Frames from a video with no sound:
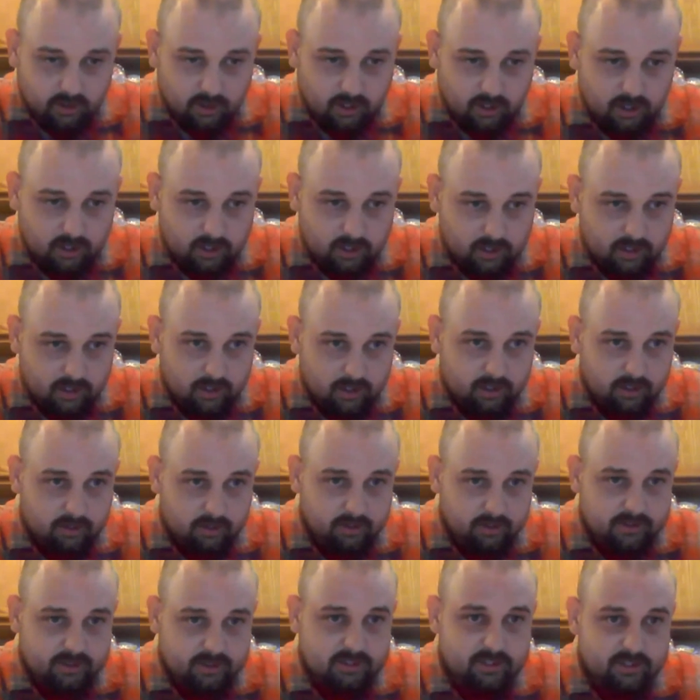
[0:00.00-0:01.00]

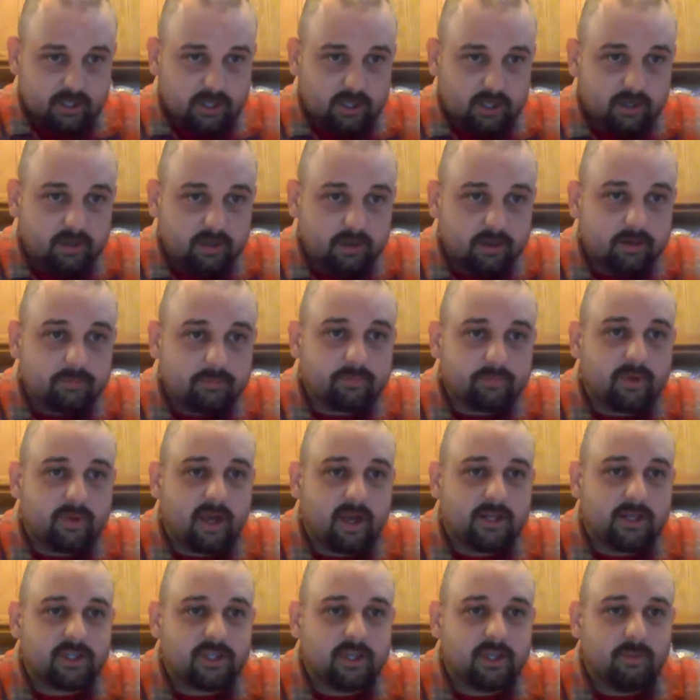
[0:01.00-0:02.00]
Let's see. I'm
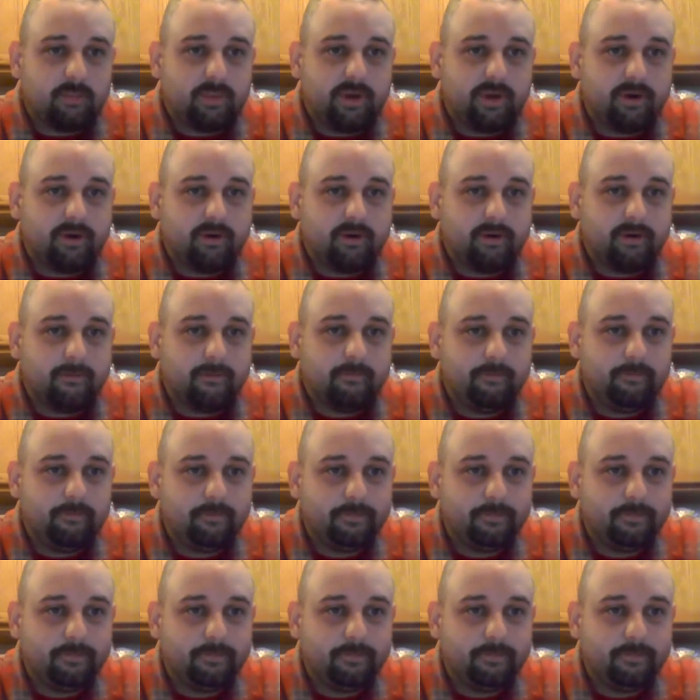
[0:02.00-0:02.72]
catching up here.